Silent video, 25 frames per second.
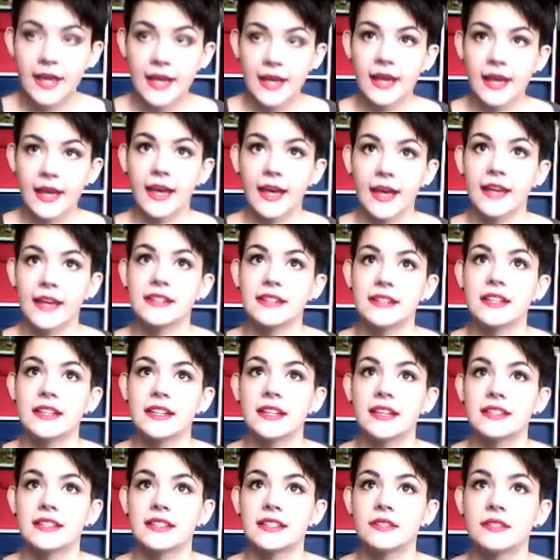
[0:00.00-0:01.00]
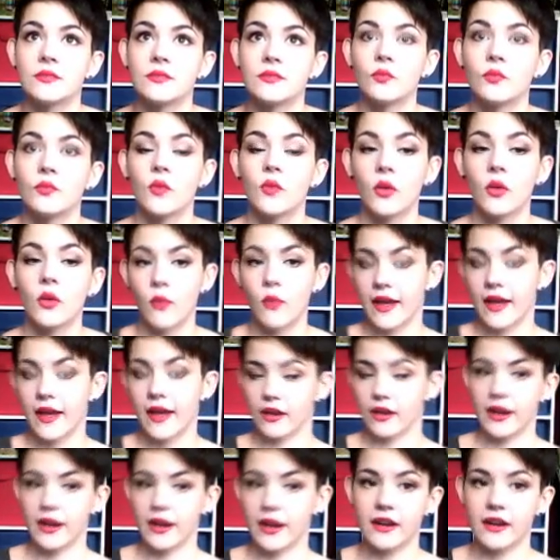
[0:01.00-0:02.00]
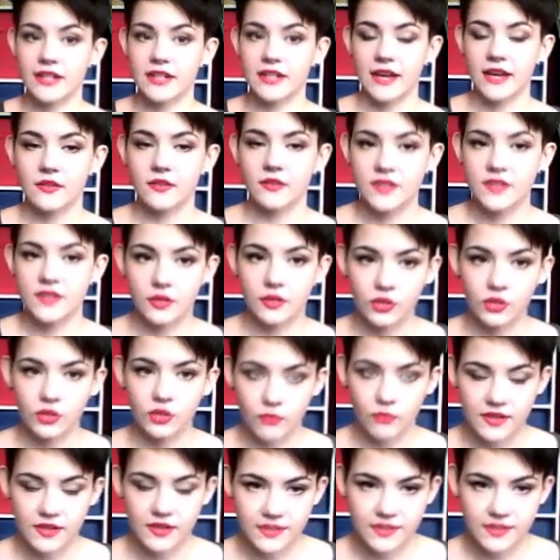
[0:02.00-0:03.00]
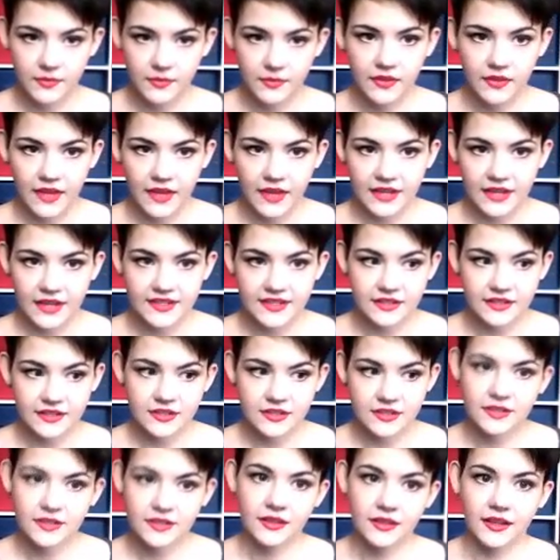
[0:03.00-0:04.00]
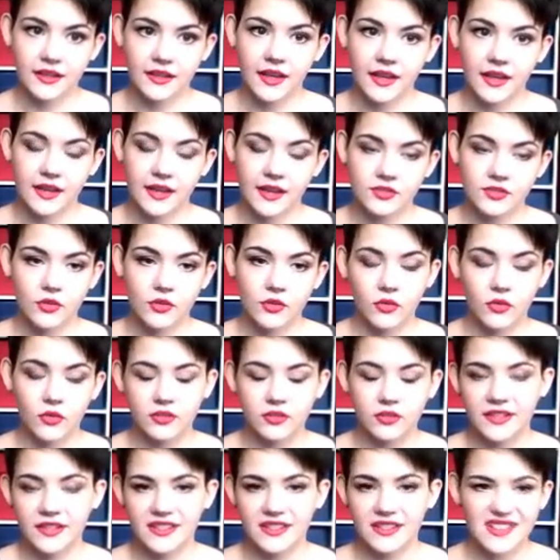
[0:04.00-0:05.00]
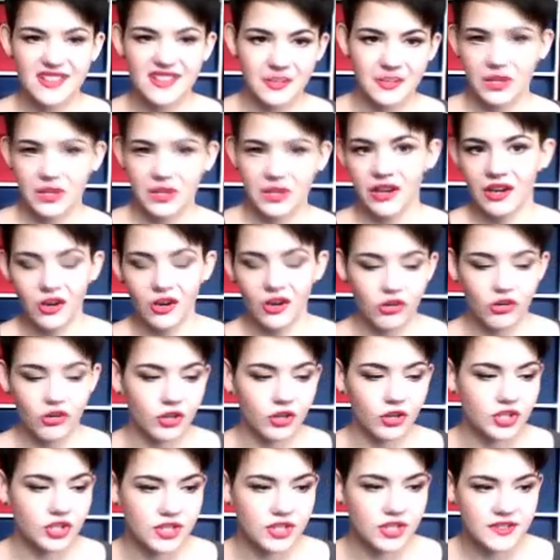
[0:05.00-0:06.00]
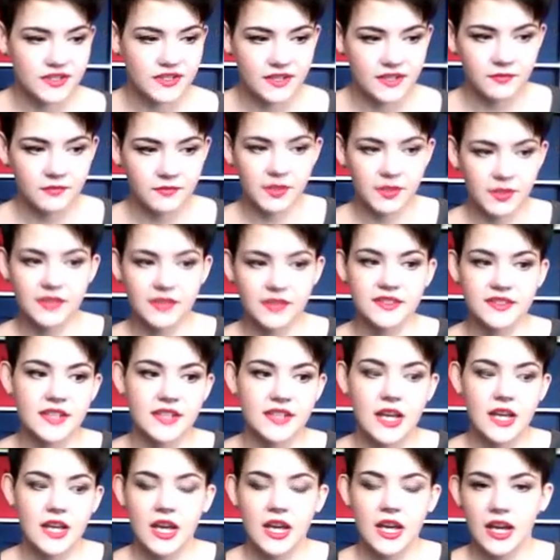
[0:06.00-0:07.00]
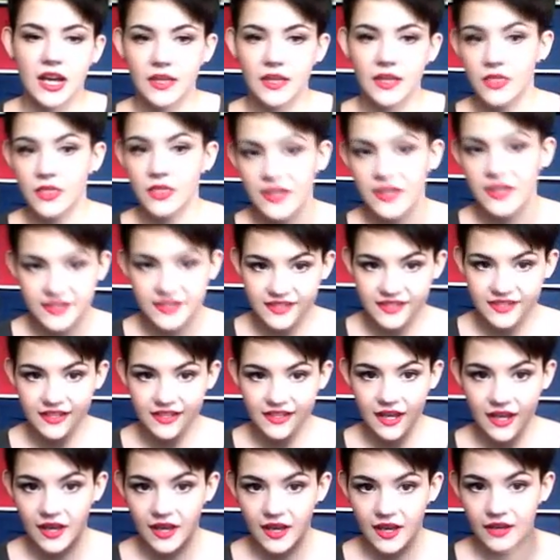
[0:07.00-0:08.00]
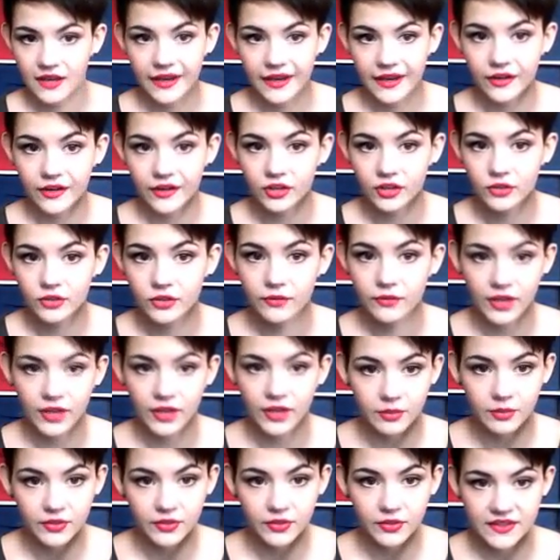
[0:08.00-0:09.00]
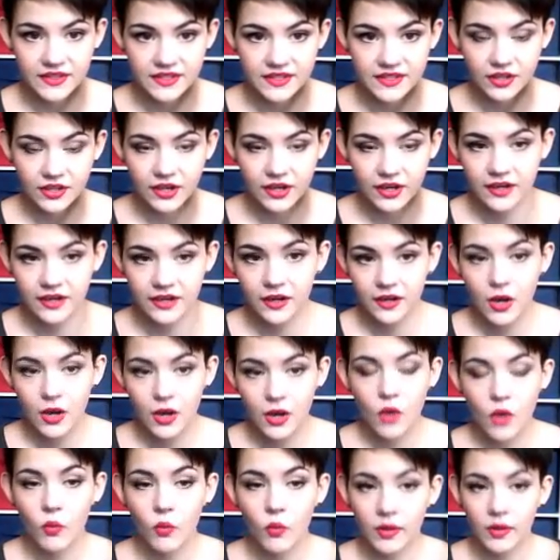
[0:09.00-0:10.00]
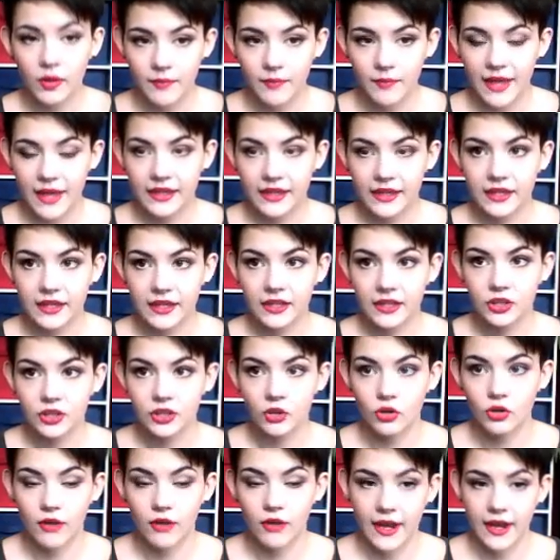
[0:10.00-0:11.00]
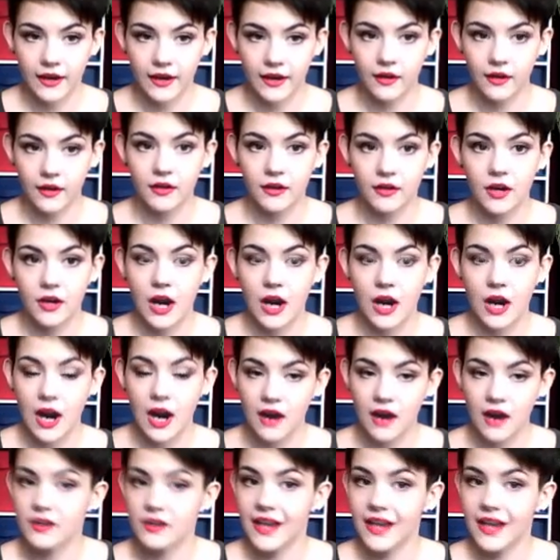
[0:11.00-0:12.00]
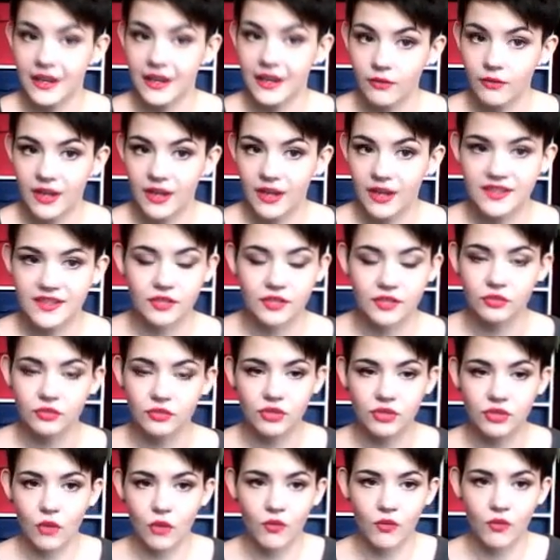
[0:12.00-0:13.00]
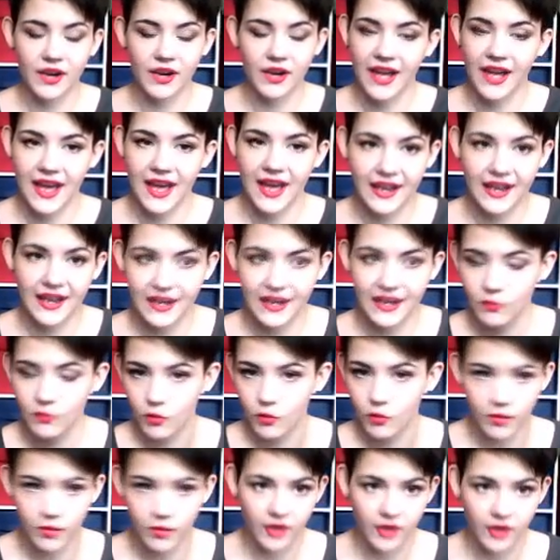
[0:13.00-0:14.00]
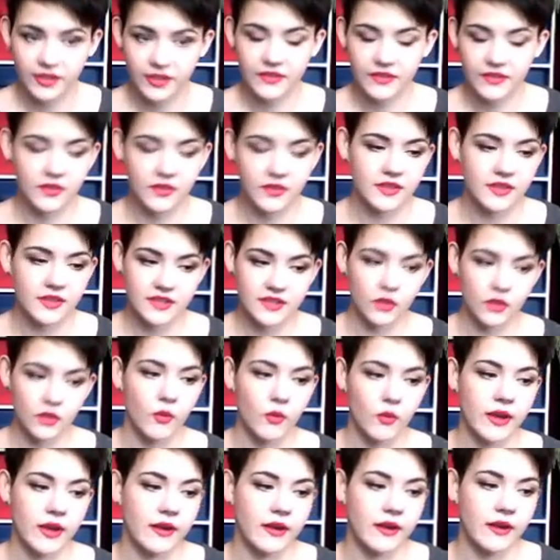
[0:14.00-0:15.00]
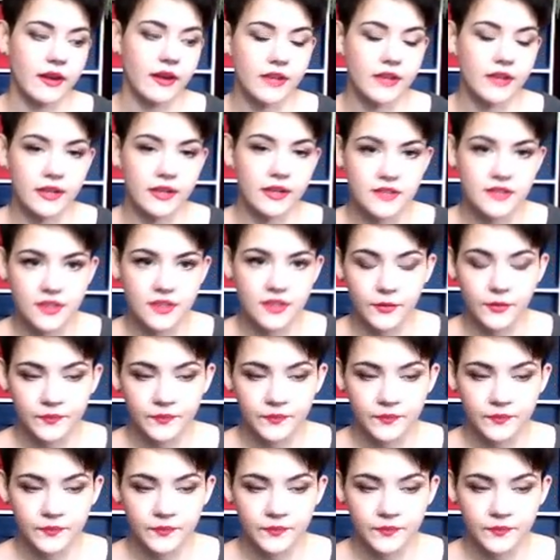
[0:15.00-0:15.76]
and it will weigh your hair down. So you want something that isn't like extra hold that's gonna make your hair crunchy and stuff, because this hair glue, if you're gonna put this in your hair, will make your hair hard anyway, so you don't want to add any more product in there that's gonna weigh your hair down. So